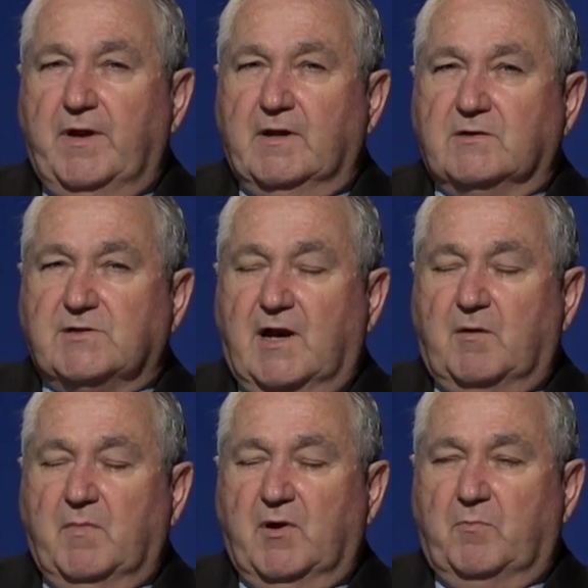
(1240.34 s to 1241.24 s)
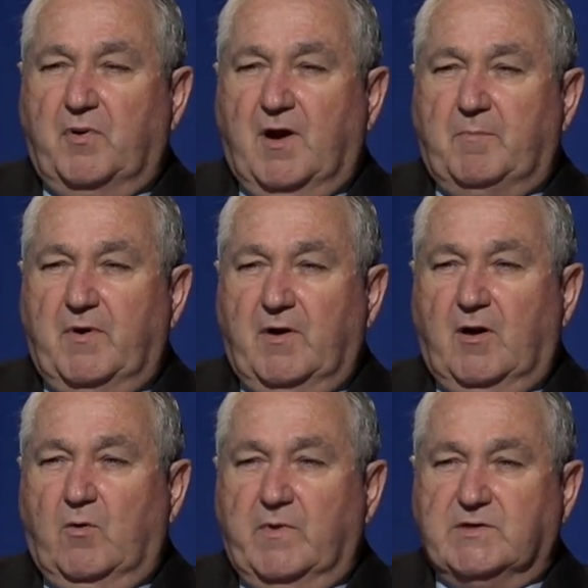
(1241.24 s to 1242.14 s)
in Sacramento proper,
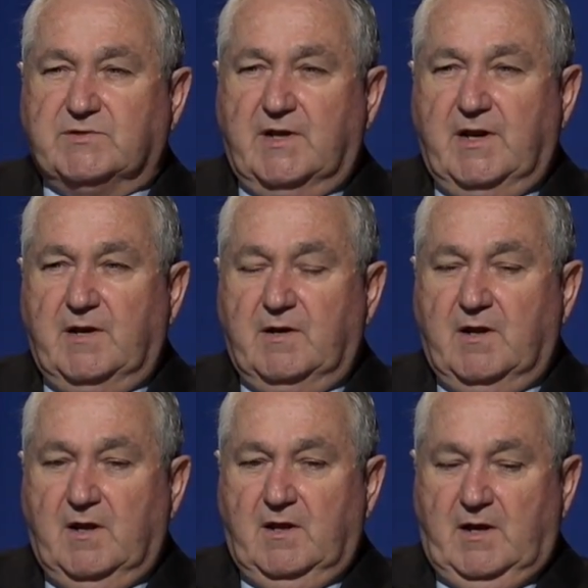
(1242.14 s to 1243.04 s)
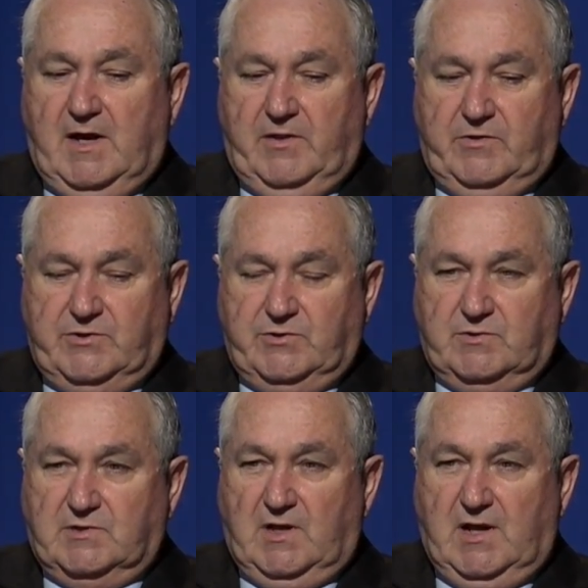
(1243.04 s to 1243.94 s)
are we seeing others
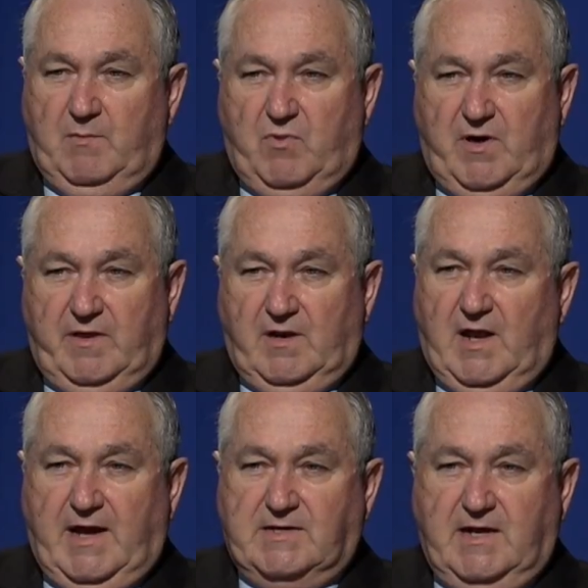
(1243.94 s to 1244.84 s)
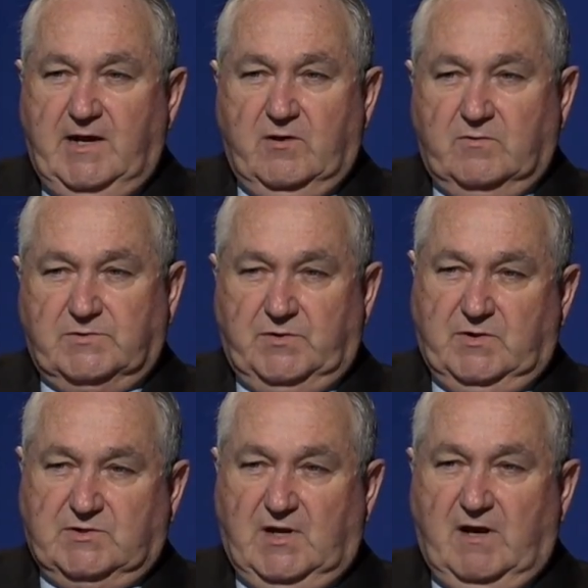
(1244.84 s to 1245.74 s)
use the library, the Latinos or
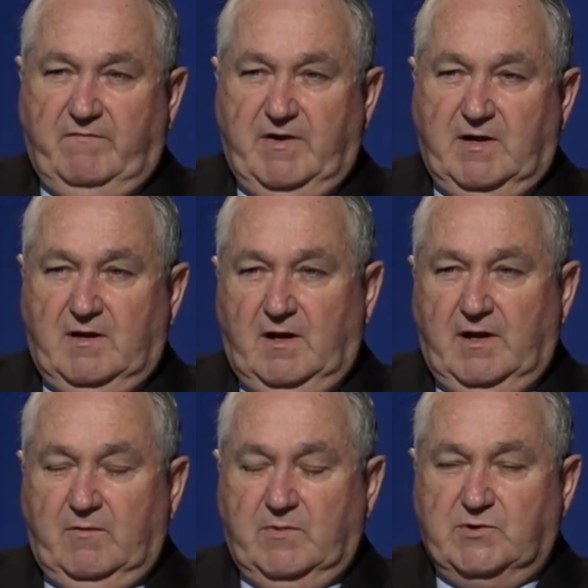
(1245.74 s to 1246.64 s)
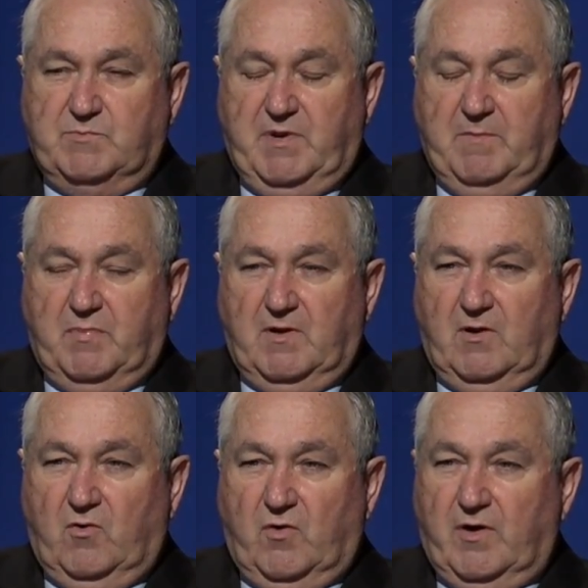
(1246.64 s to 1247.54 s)
the Slavic language
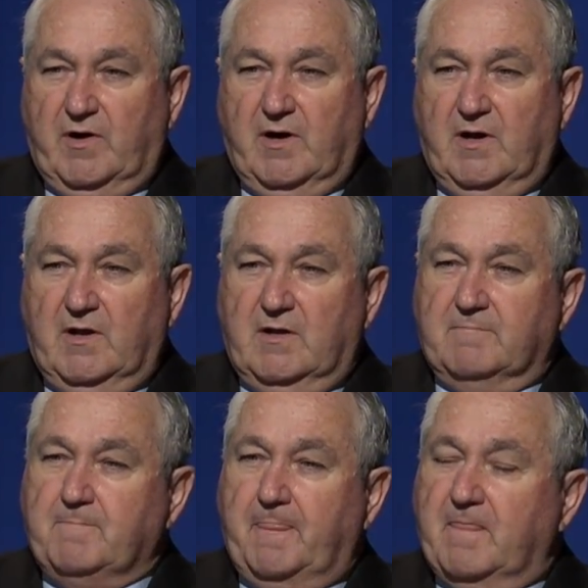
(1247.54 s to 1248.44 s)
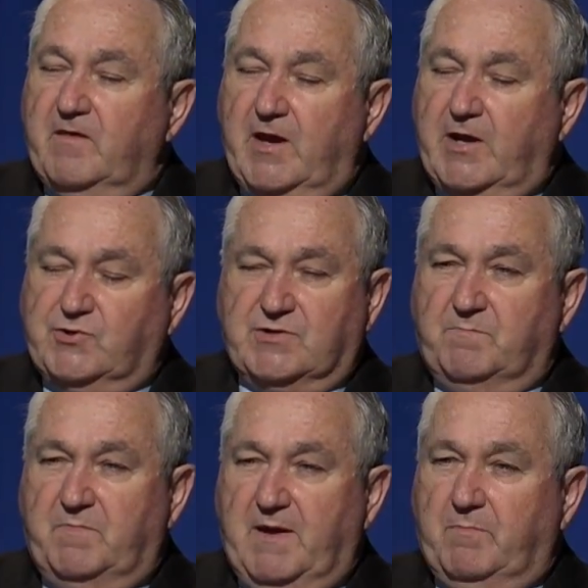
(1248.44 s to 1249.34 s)
people or the
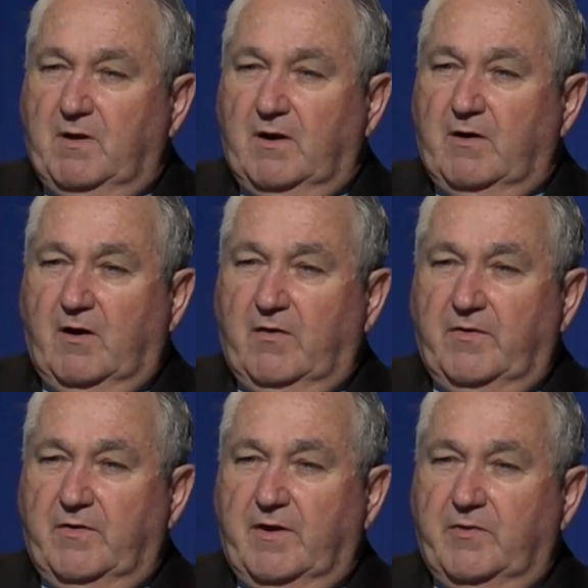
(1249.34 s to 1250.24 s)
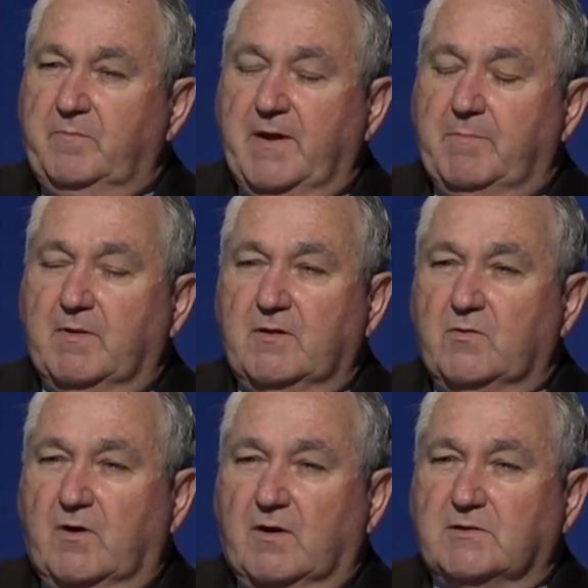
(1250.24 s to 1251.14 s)
Asian people? Are there other people who
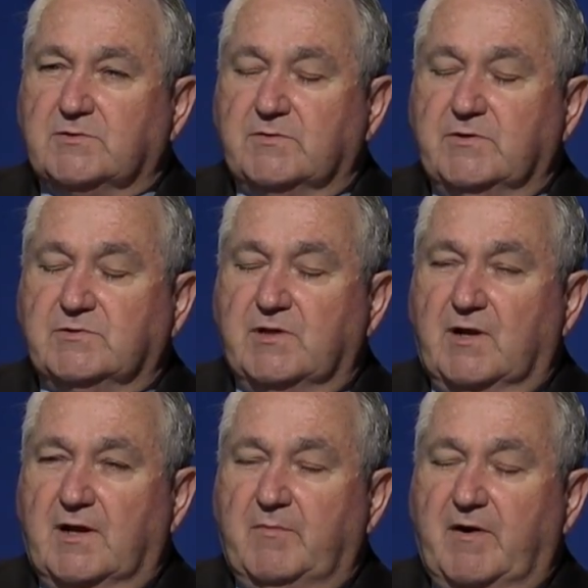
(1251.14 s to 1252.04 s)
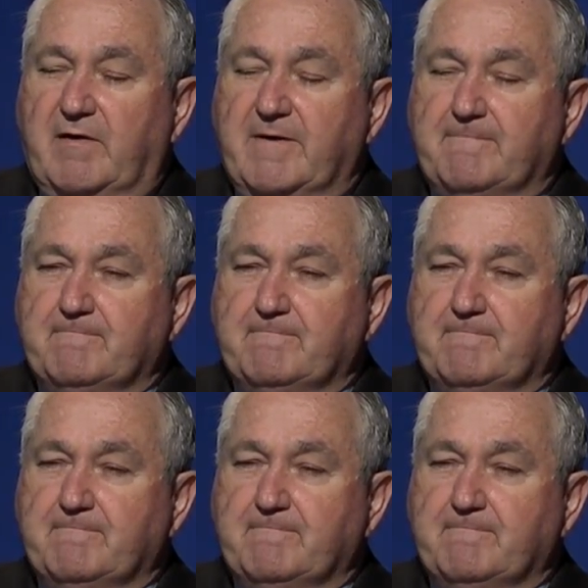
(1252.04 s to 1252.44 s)
are also using the library?